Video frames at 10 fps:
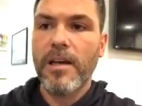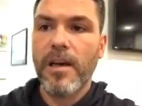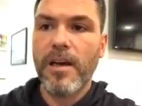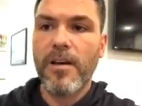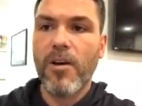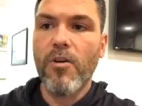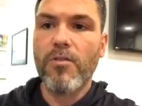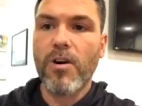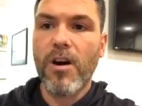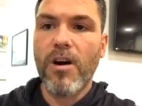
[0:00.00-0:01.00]

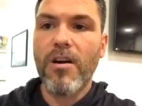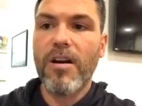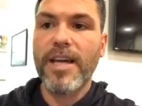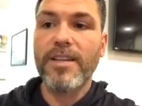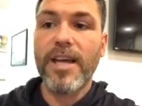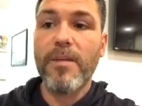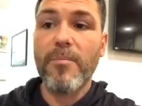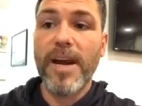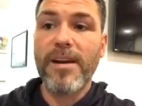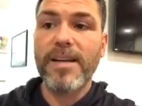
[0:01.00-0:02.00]
overall, and the
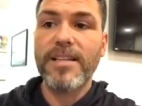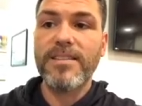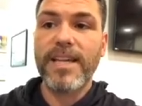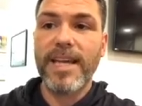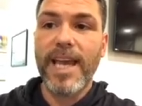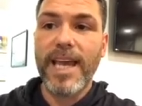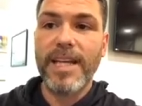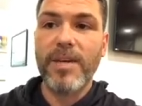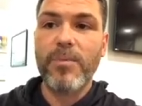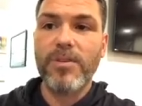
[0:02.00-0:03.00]
Americans take
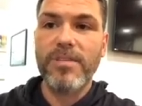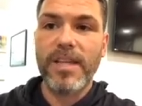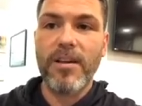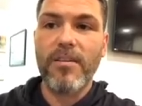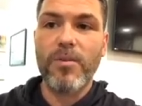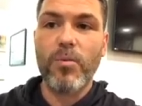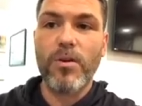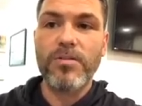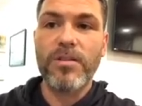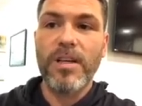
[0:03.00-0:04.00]
80% of the
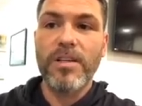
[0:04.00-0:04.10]
world's,